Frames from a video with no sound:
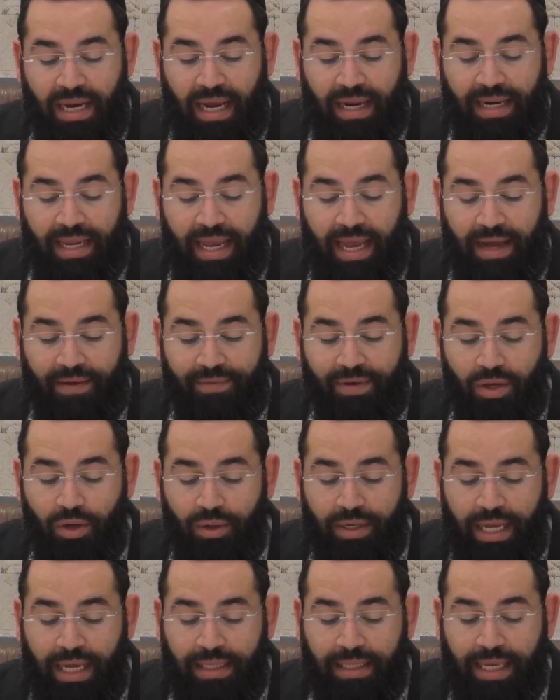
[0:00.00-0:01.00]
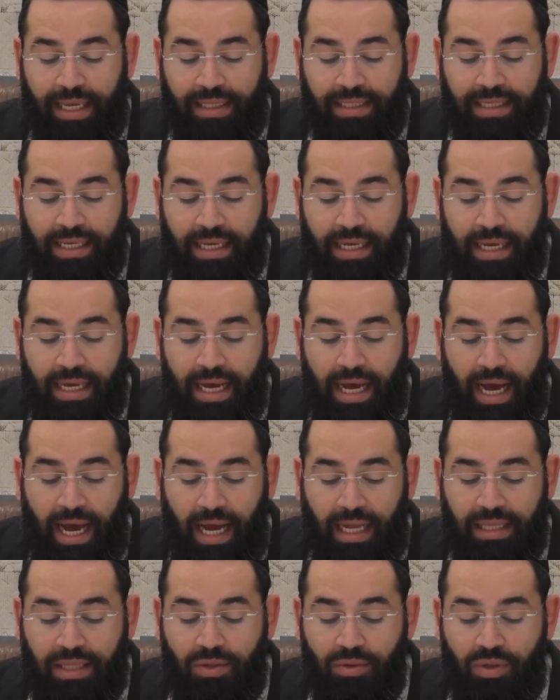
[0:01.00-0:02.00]
aleha v'yoledet,
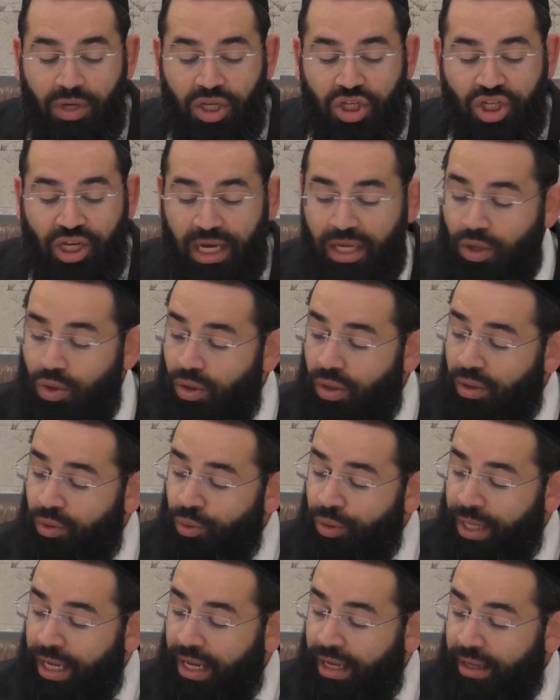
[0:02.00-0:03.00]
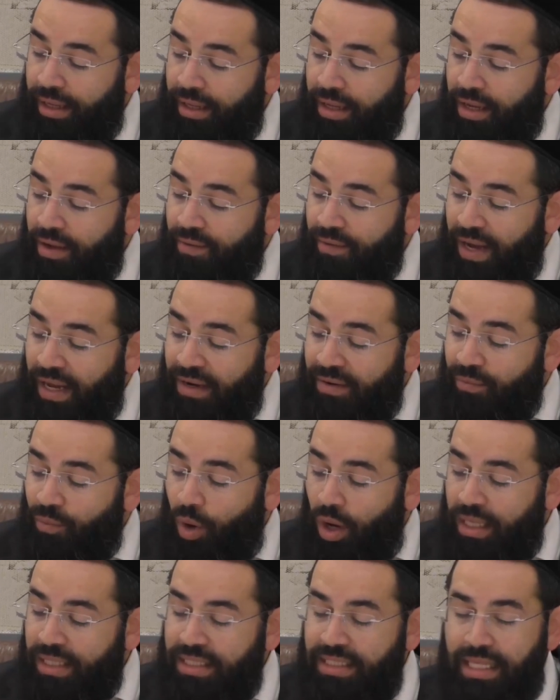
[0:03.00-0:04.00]
atu l'shayuyeh. And
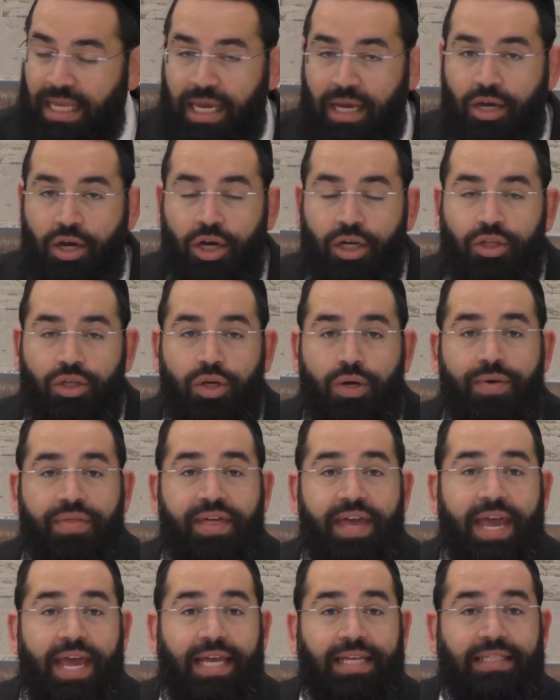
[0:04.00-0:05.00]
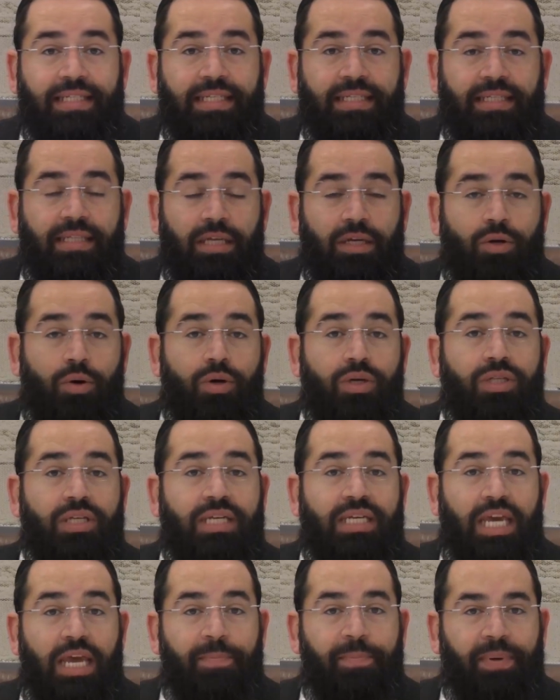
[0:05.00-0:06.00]
once they could do this, they're going
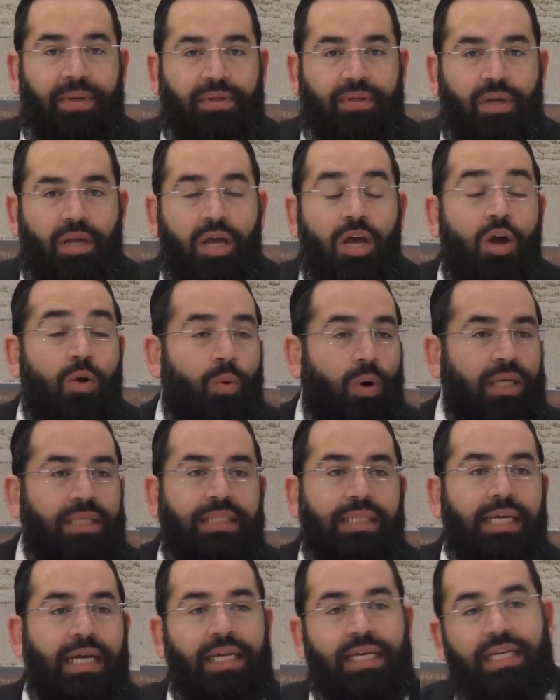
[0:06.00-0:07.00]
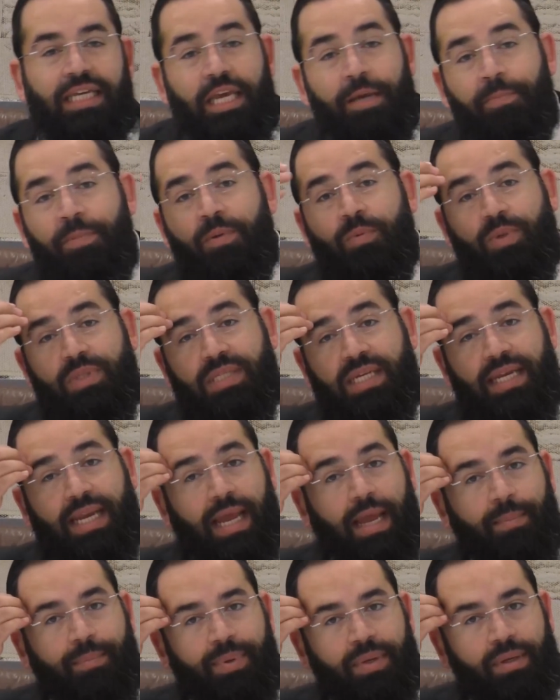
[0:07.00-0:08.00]
to keep it. Once they're going to keep it, what's going
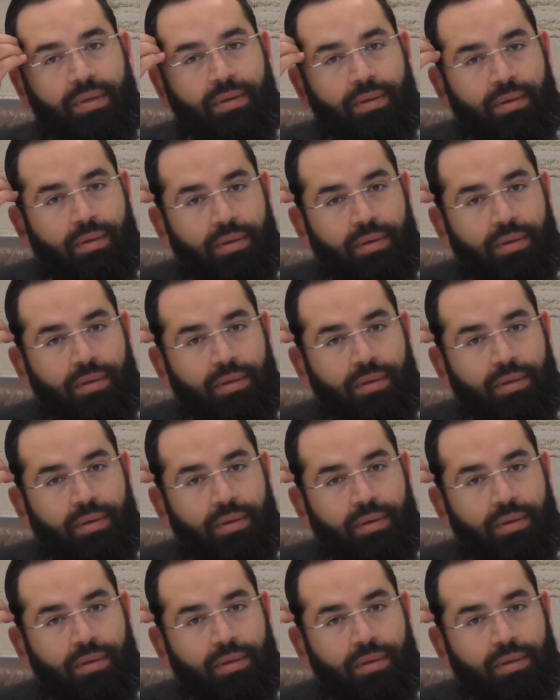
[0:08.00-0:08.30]
to happen?